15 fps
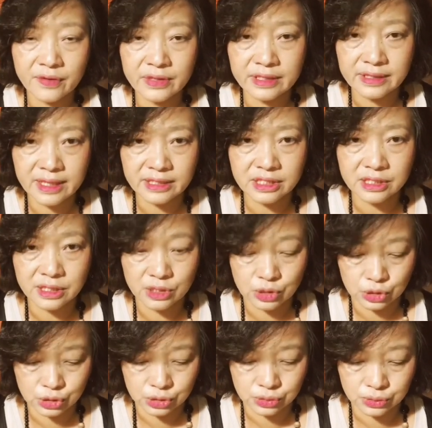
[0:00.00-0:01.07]
in
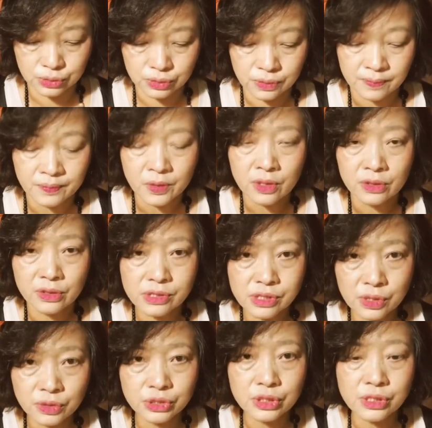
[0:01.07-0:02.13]
1992, the
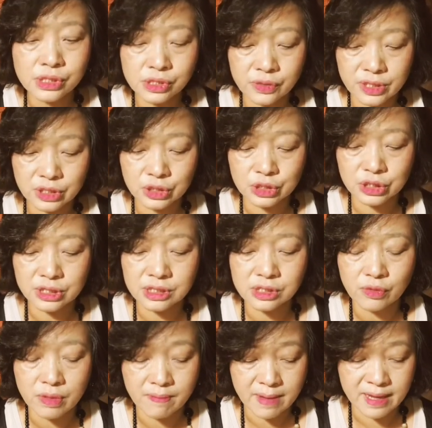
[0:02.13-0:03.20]
social strategies
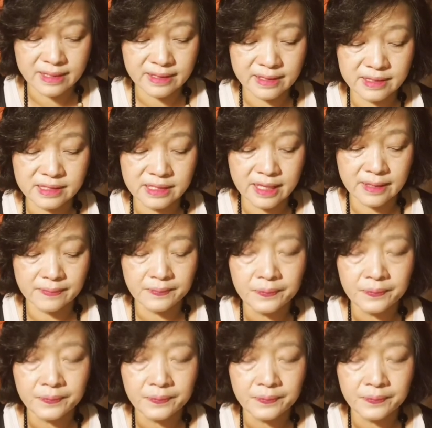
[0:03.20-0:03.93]
remind us that